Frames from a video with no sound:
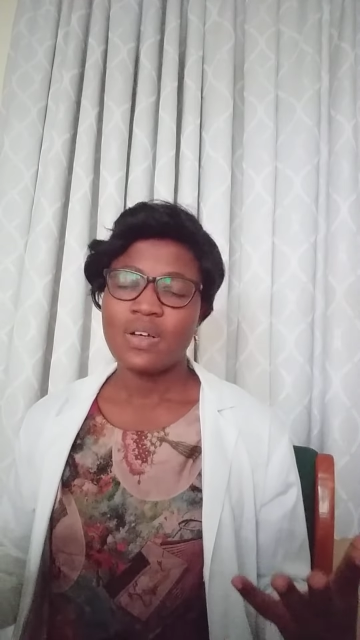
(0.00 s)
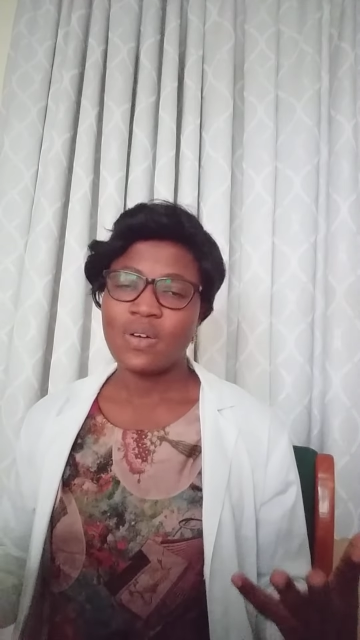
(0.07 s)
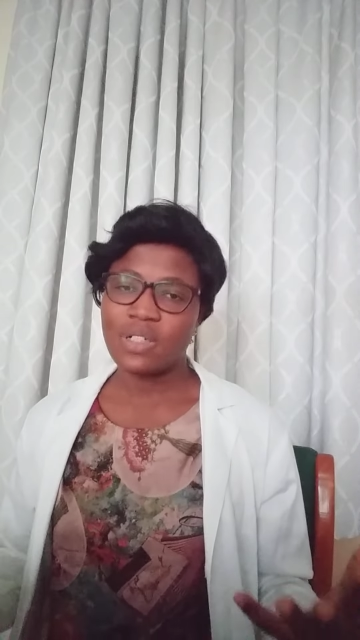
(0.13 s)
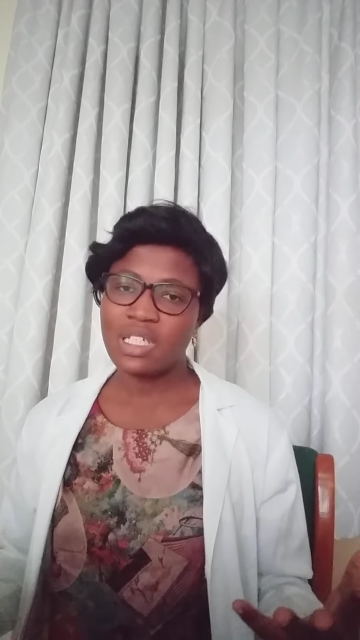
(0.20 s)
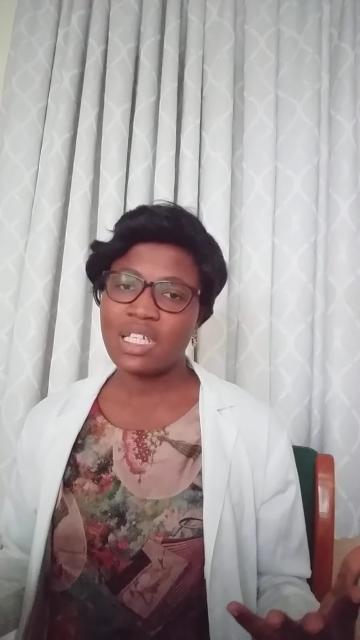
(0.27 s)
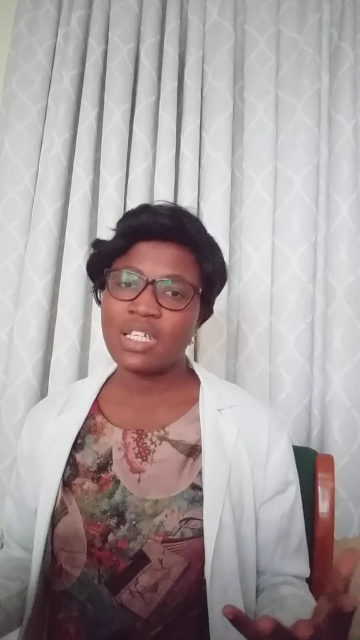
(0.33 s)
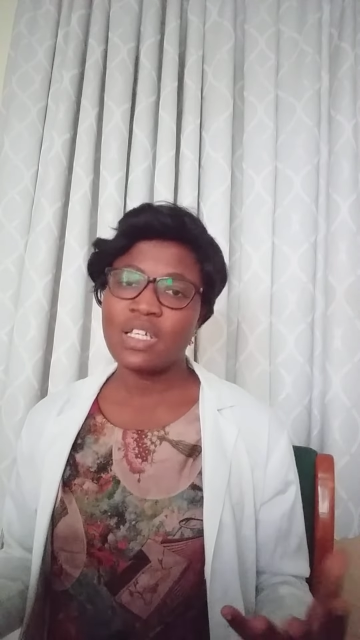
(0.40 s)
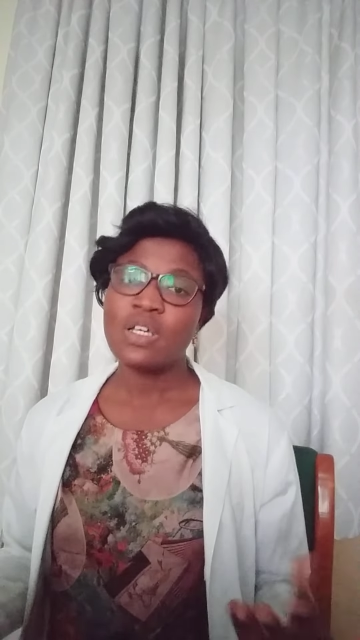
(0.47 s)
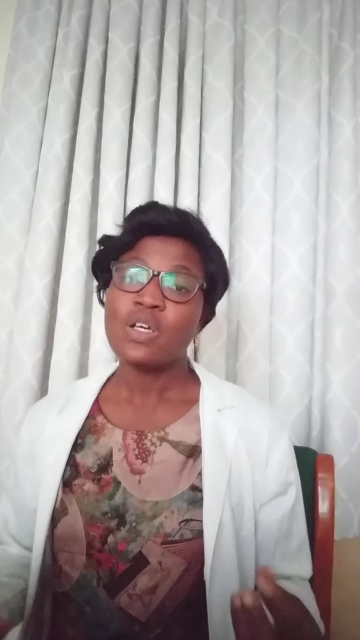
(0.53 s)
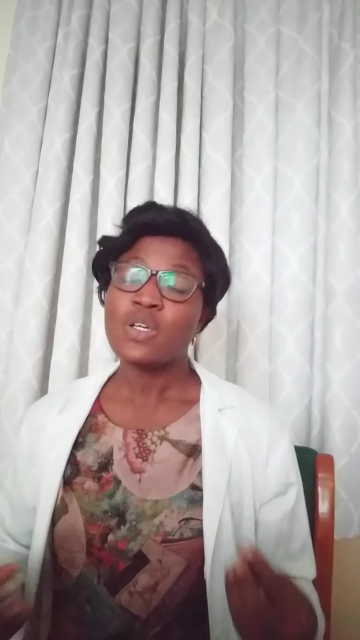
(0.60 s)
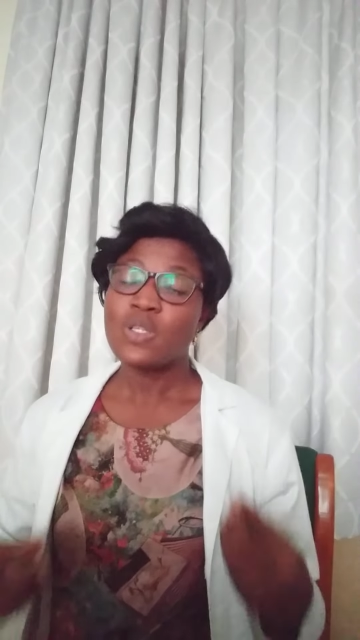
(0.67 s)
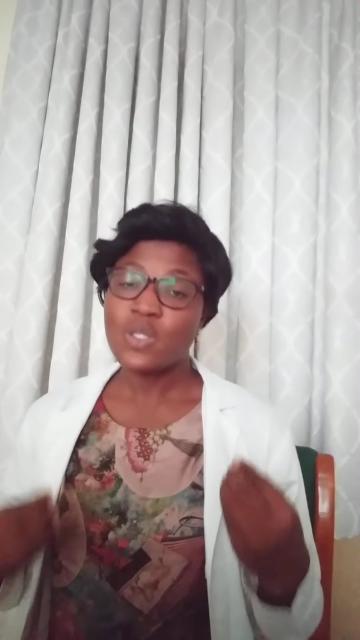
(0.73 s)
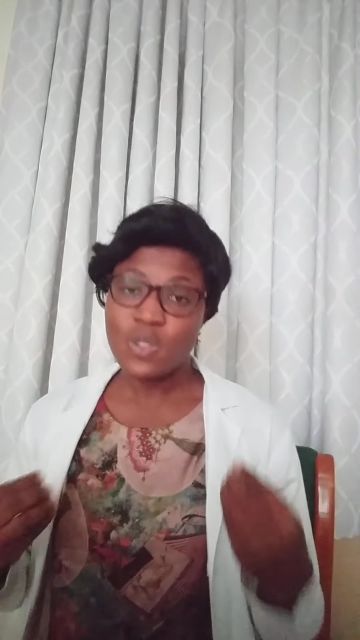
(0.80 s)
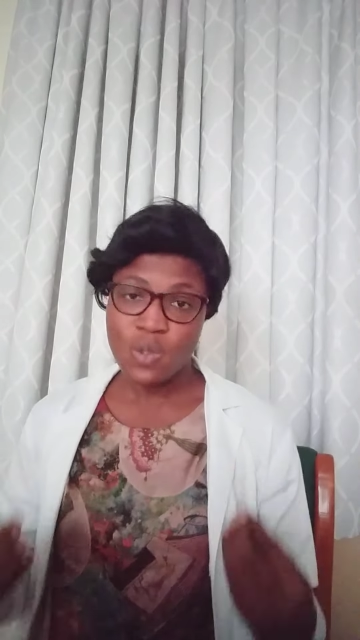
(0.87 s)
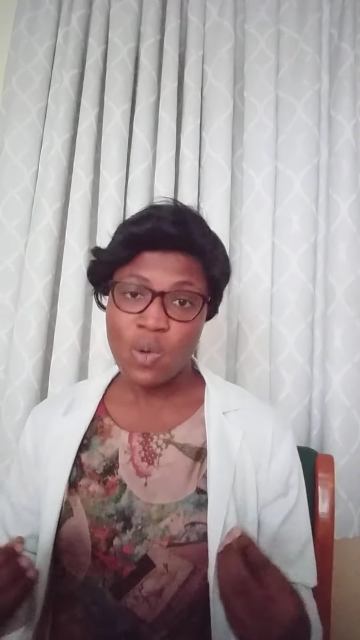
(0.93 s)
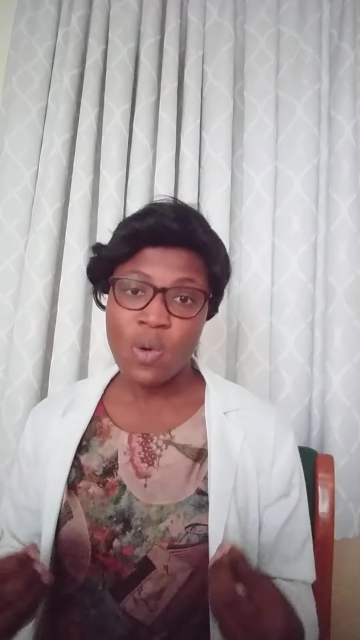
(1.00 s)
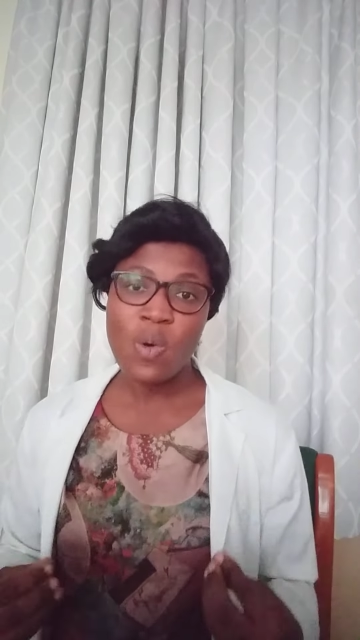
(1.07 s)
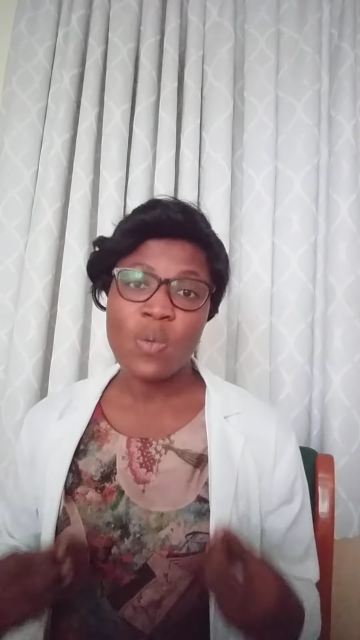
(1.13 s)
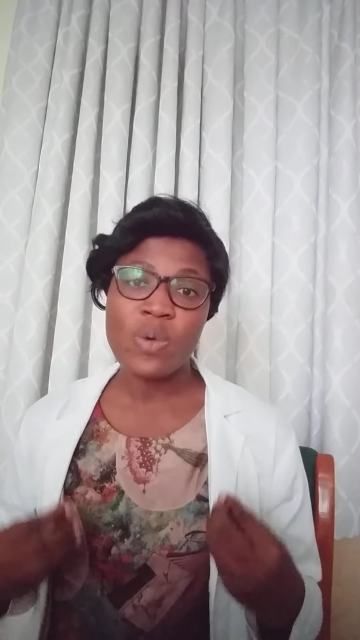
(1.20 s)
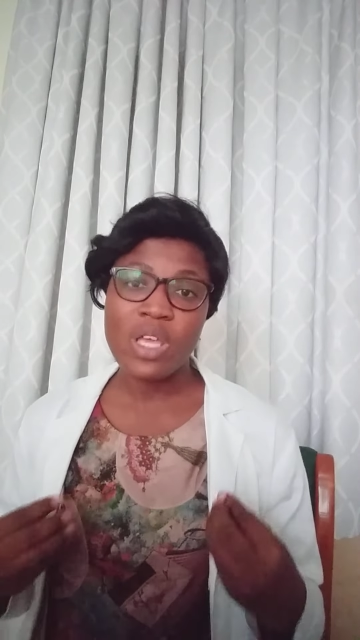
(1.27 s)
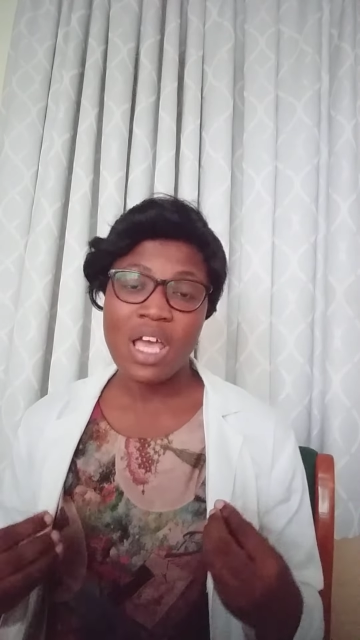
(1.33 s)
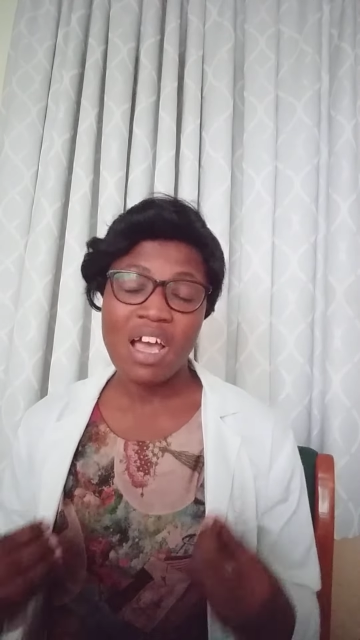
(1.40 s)
Okay, so
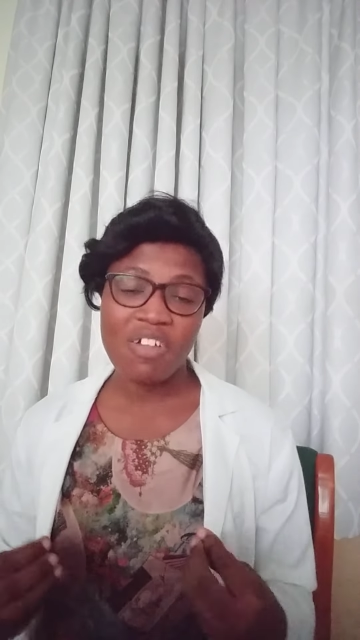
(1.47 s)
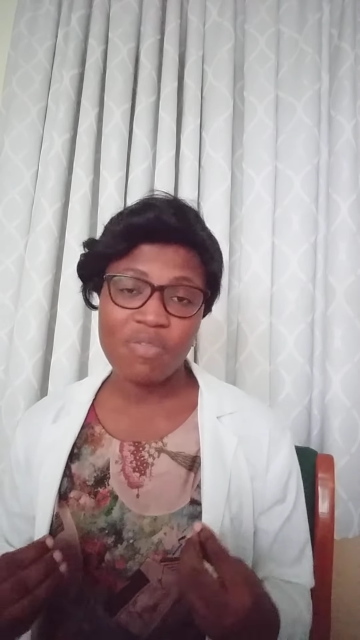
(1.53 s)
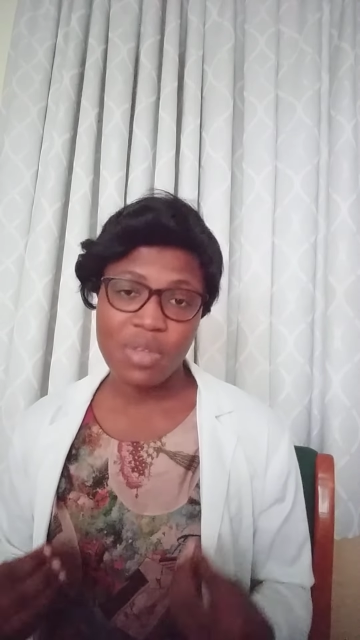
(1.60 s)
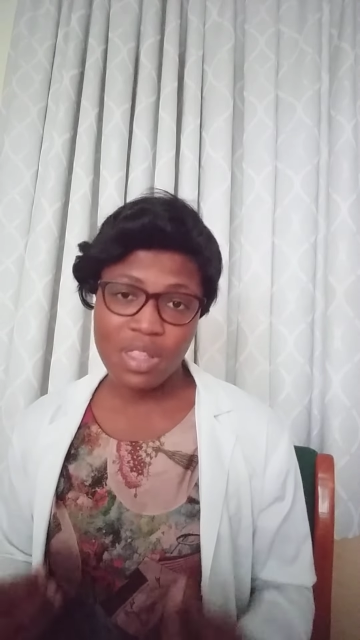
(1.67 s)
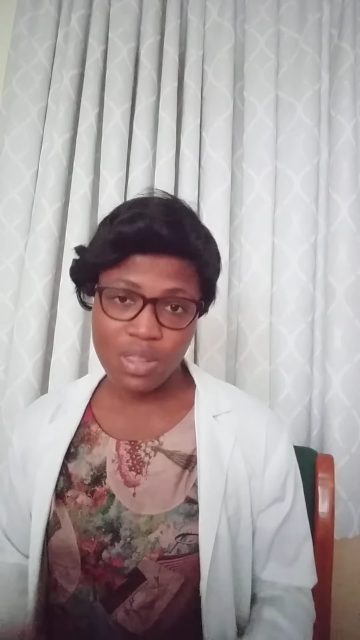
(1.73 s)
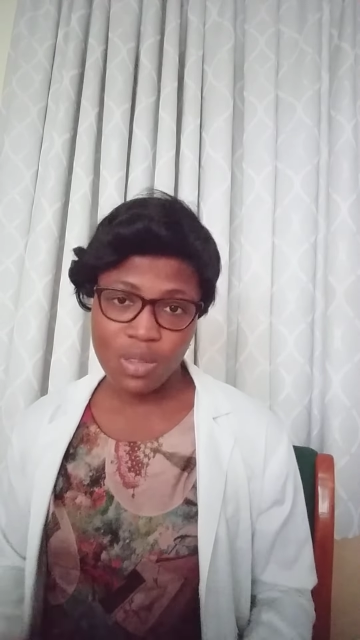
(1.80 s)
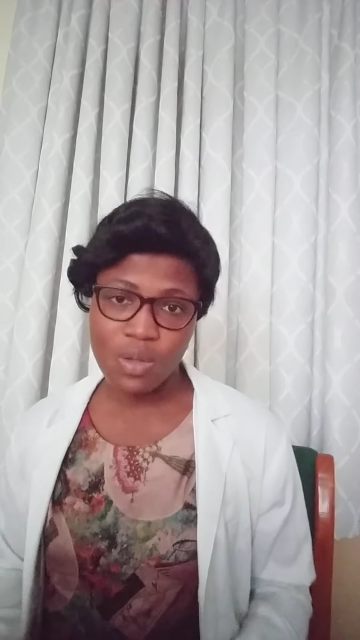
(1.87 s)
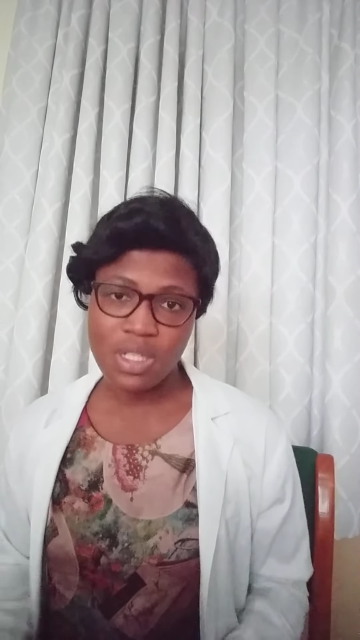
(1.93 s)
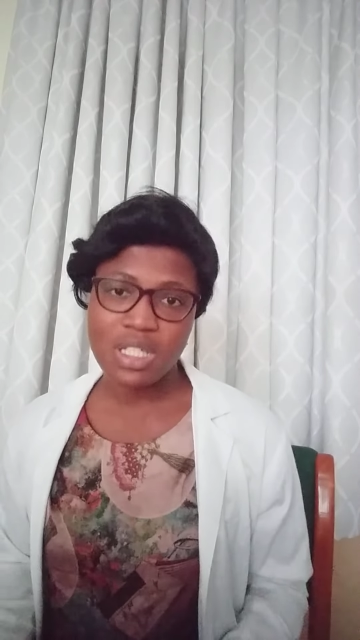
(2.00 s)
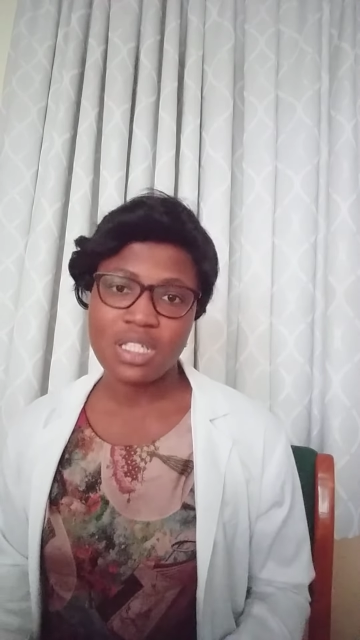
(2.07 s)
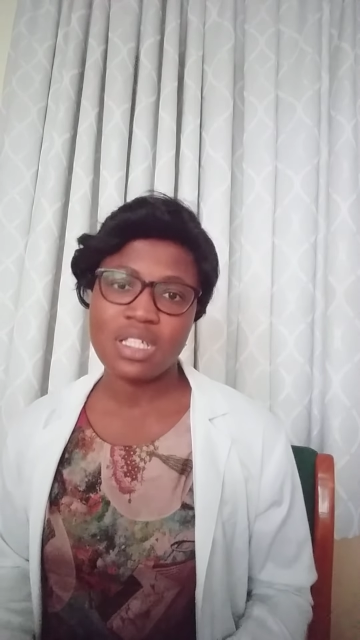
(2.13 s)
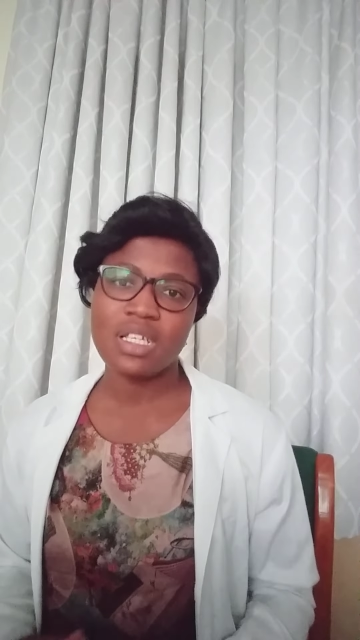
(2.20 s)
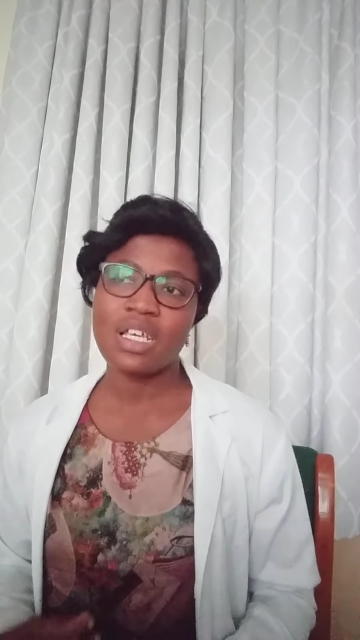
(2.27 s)
we have been taught,